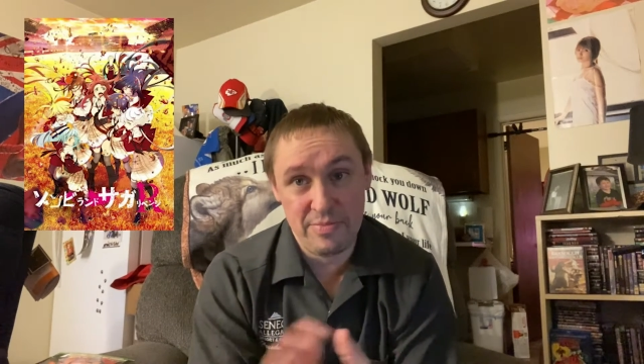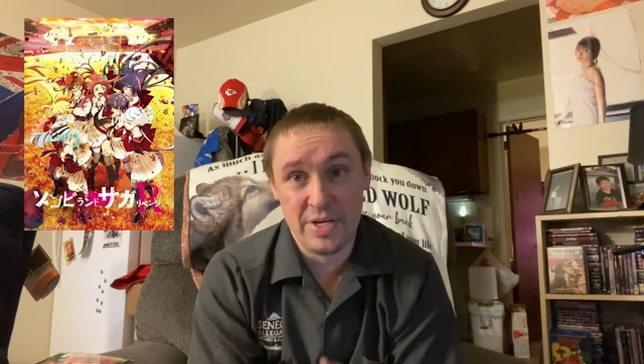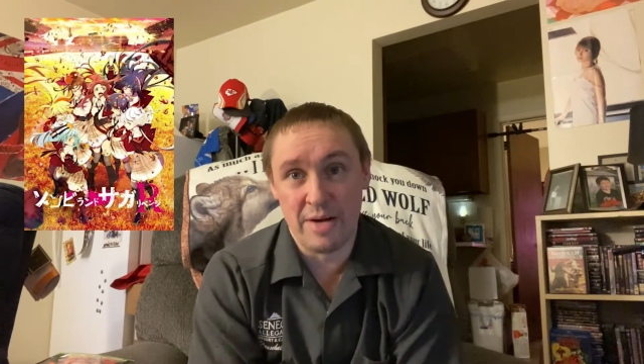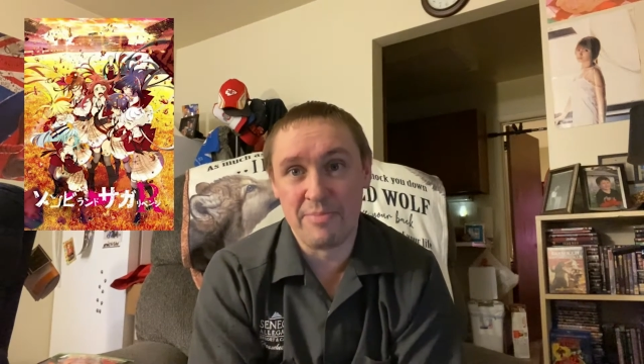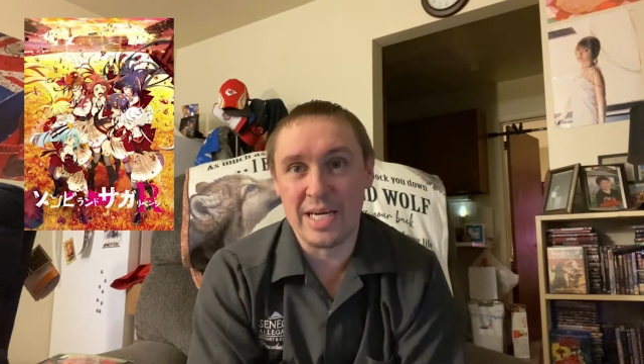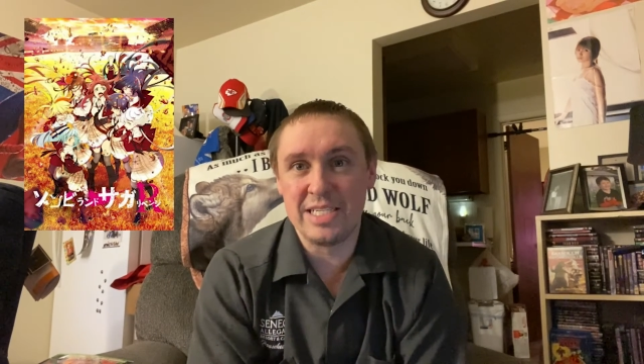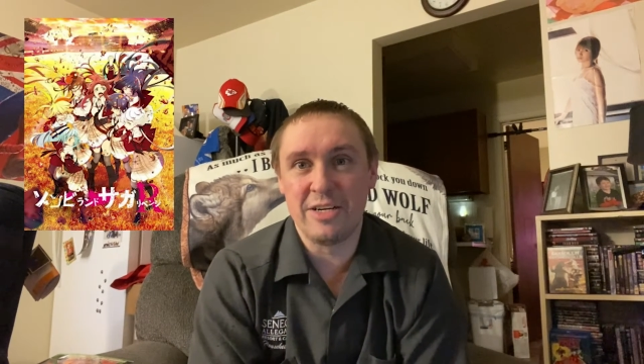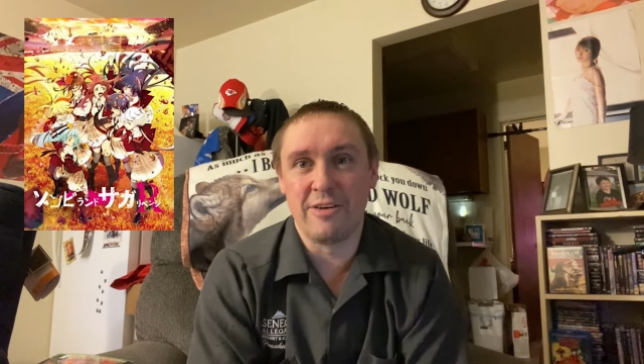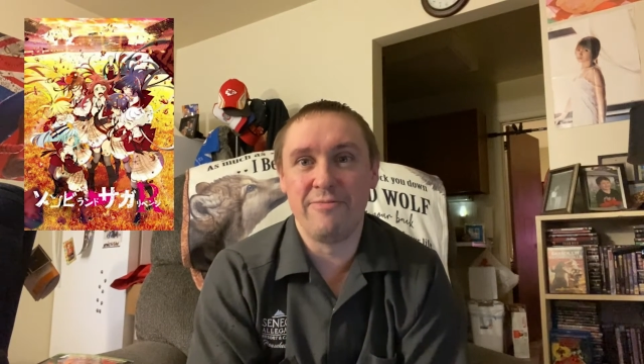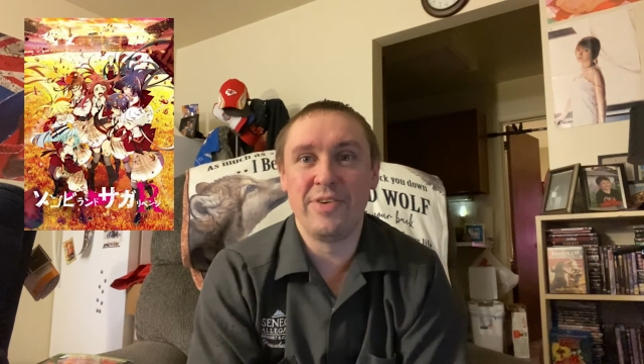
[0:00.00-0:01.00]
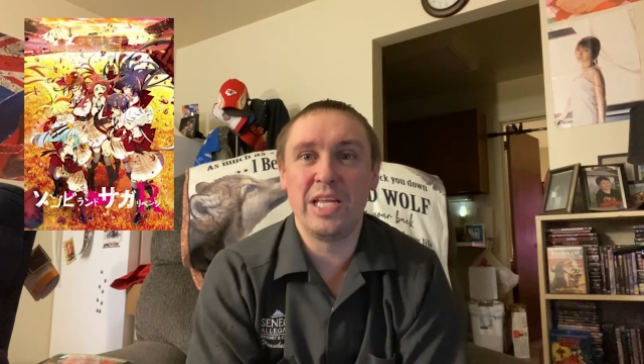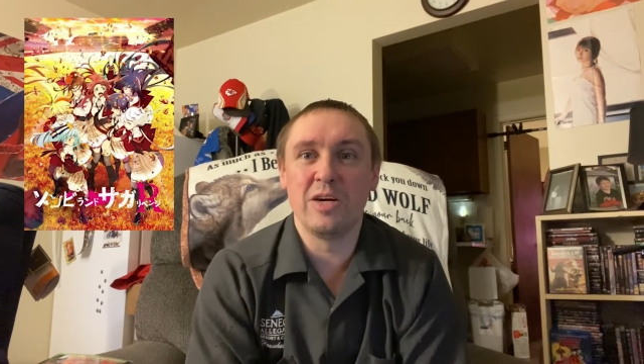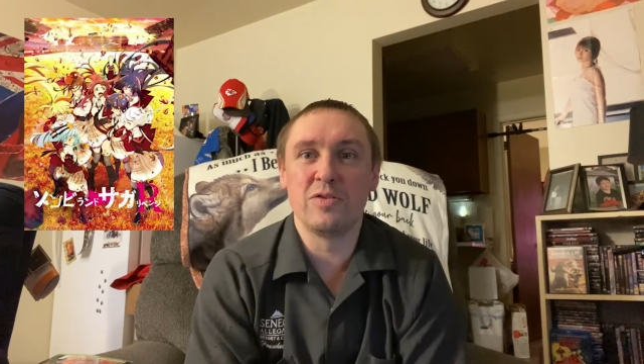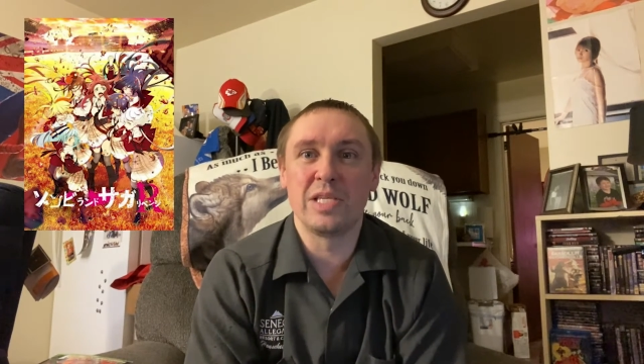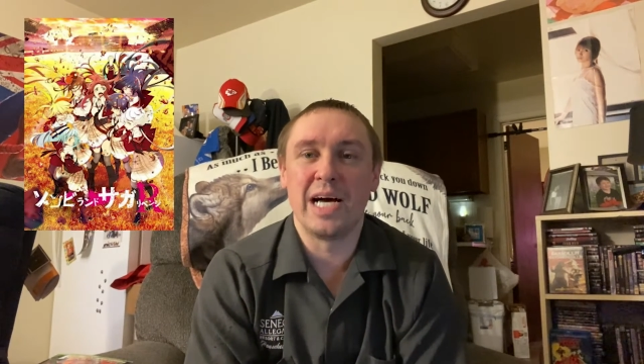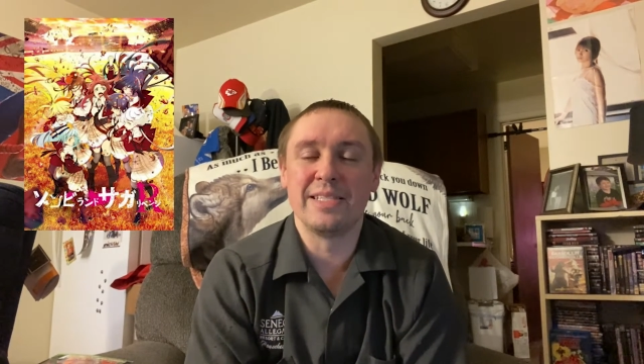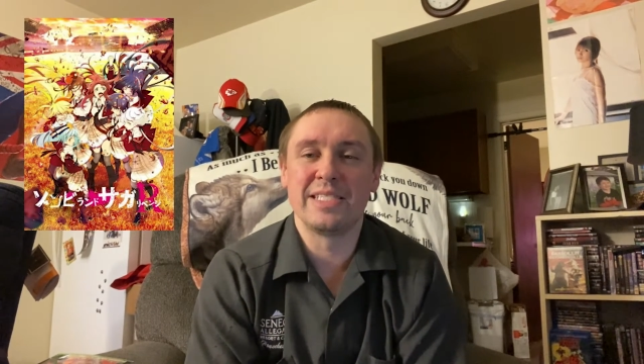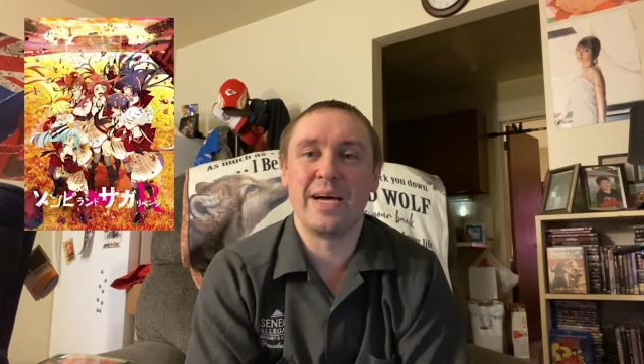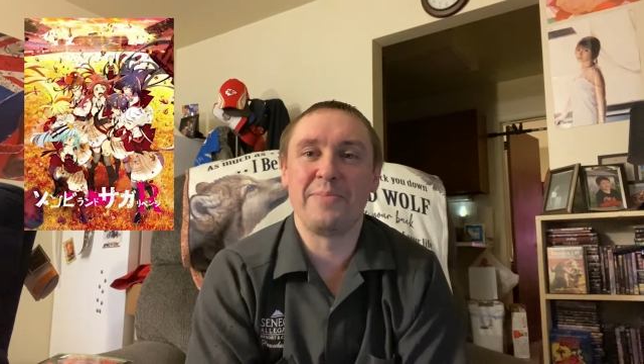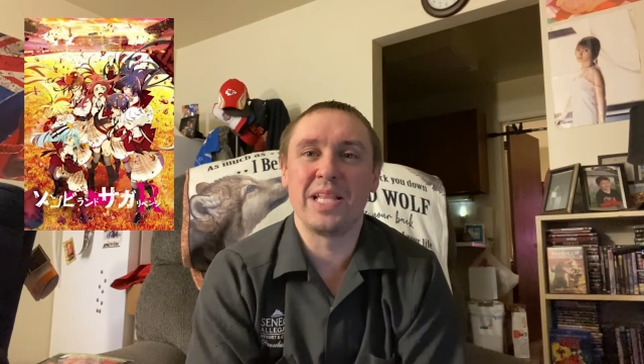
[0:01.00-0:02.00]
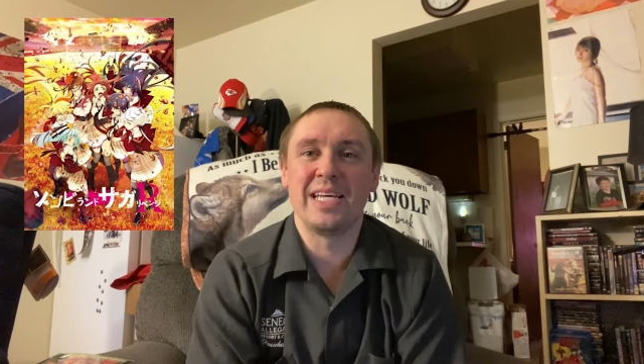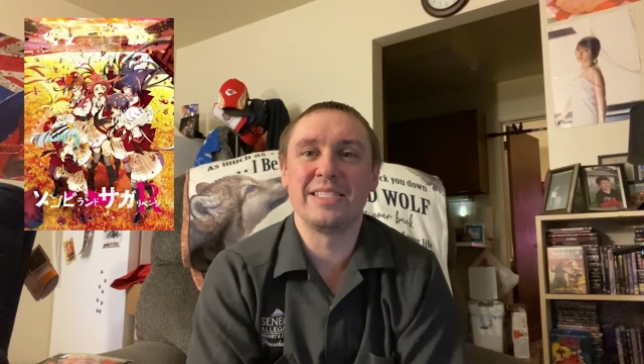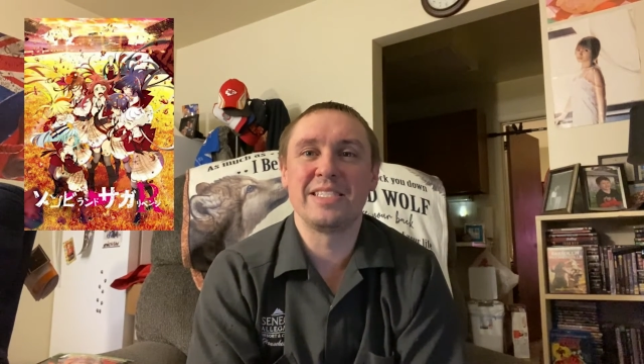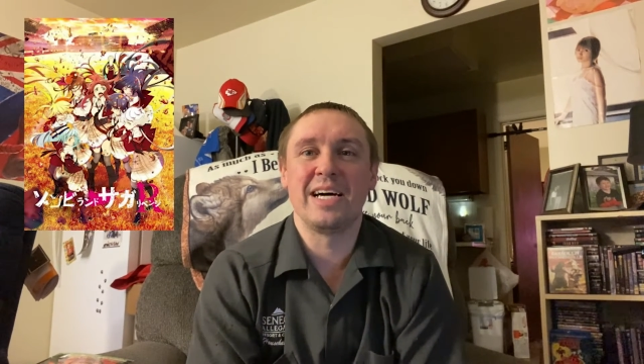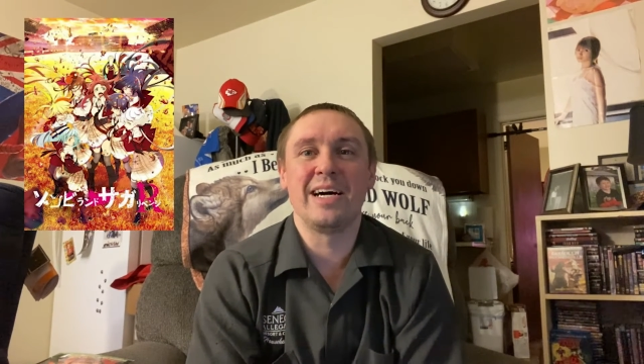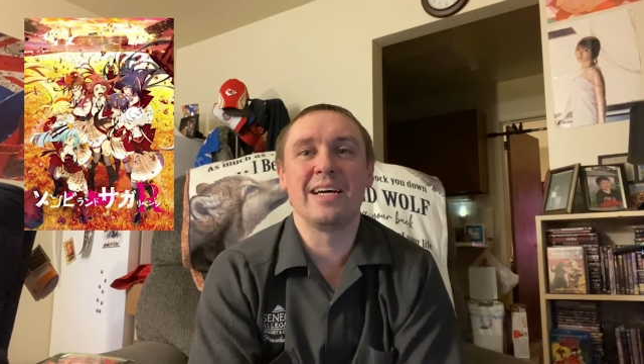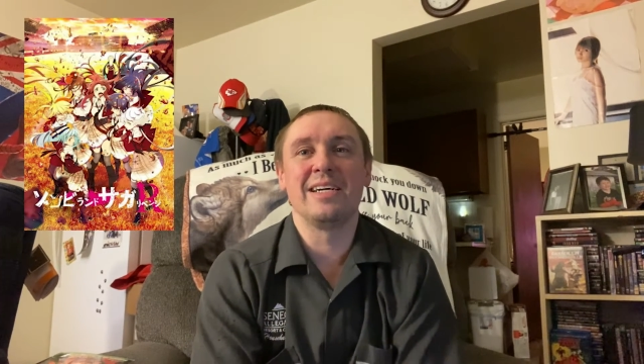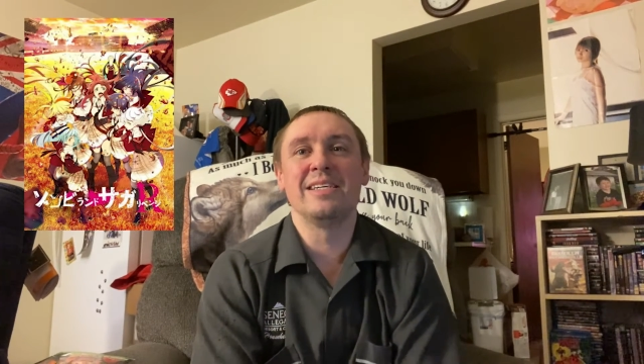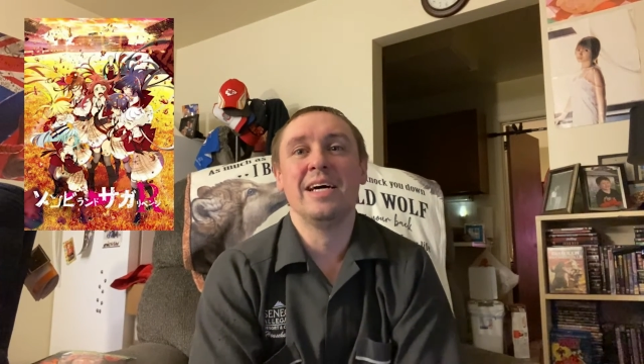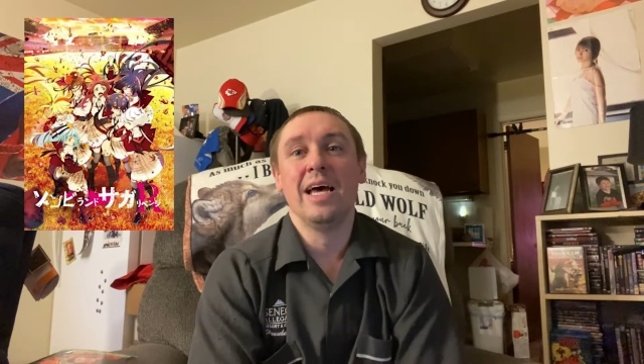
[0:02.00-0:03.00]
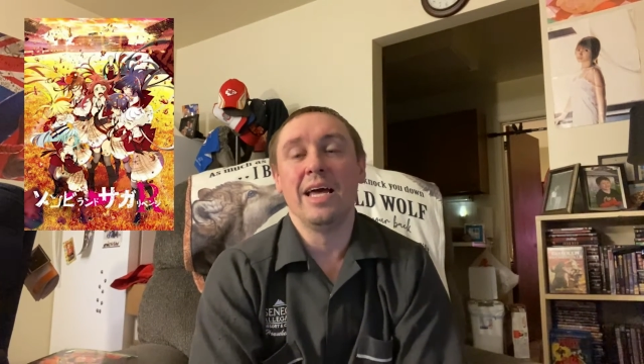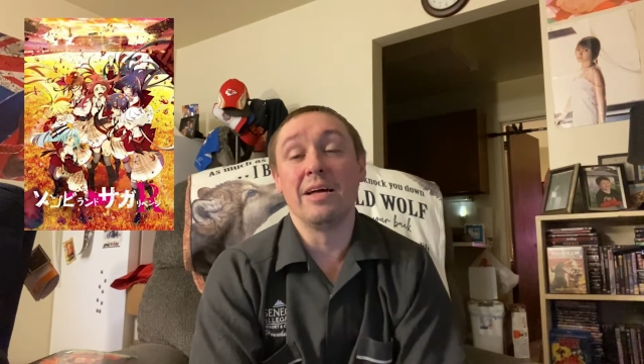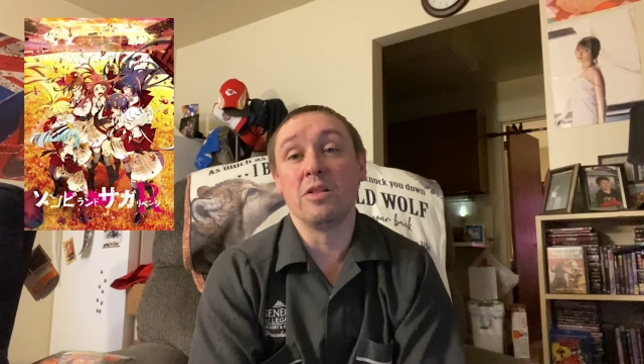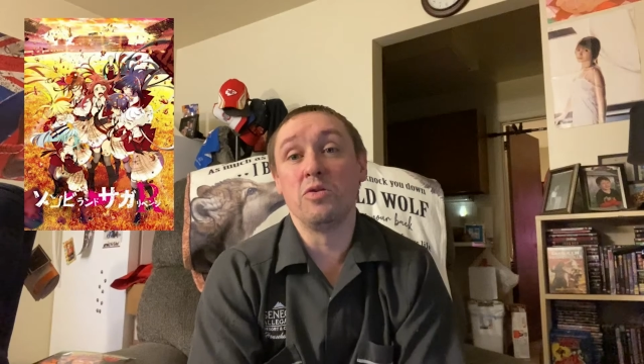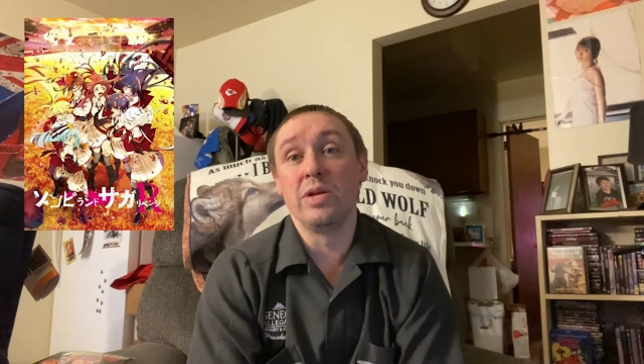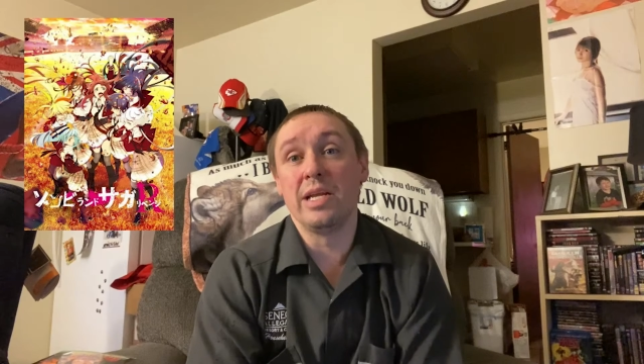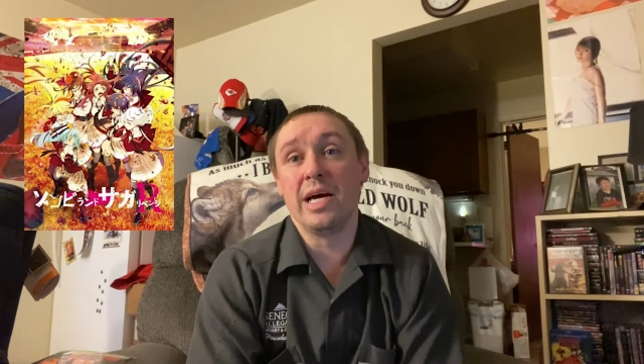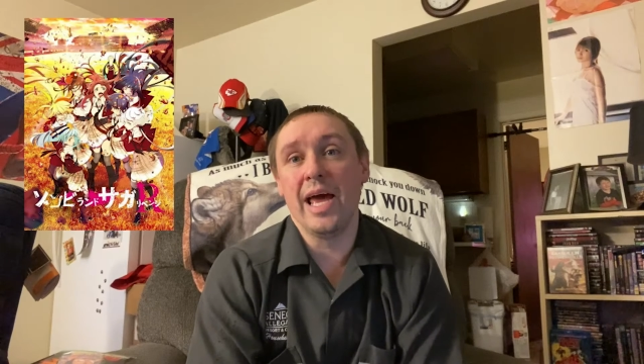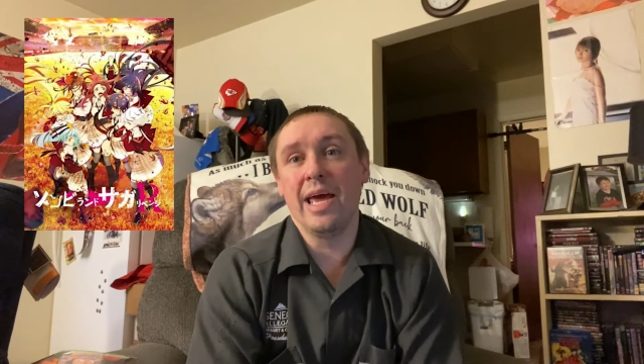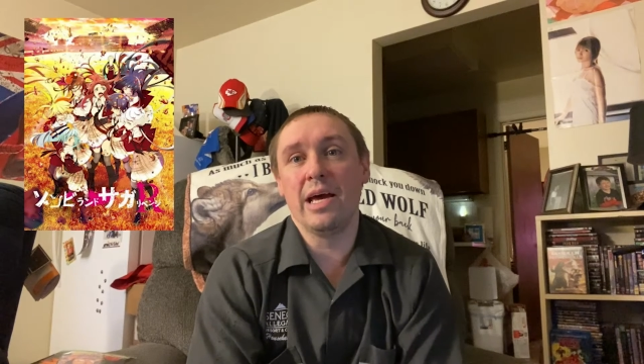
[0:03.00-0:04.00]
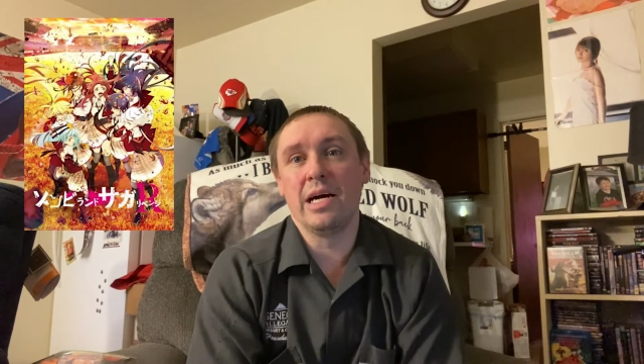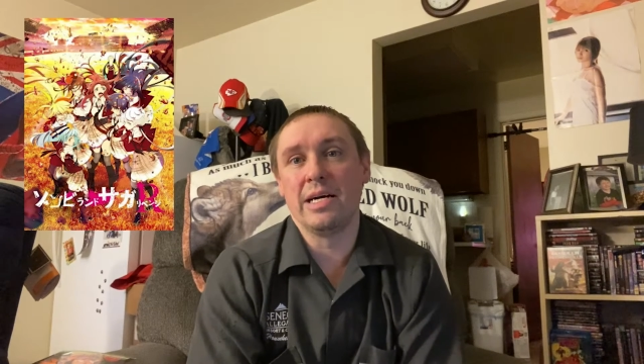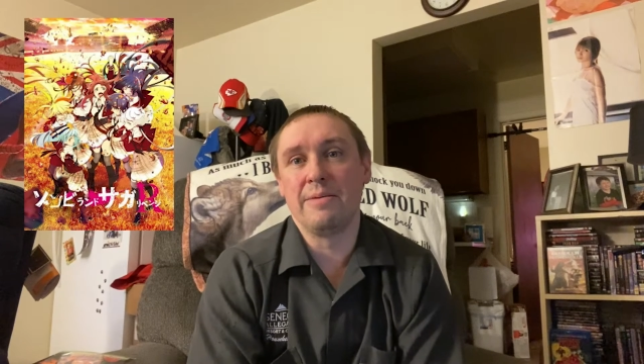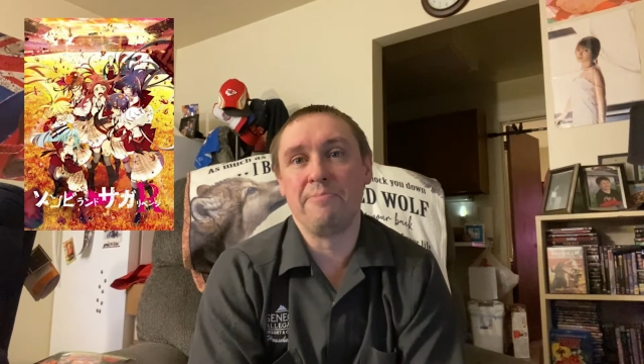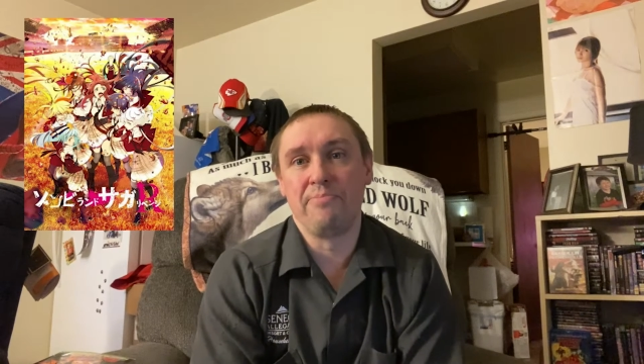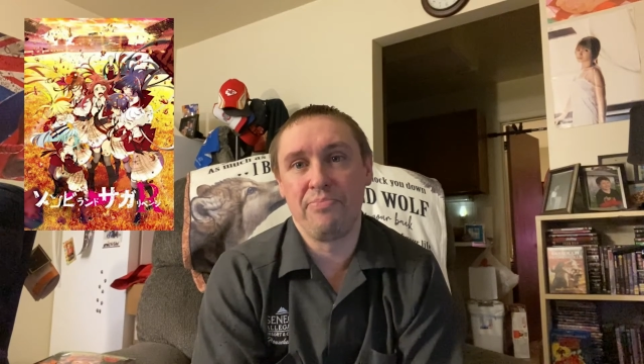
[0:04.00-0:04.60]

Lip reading: done my share of videos on Zombieland Saga, including a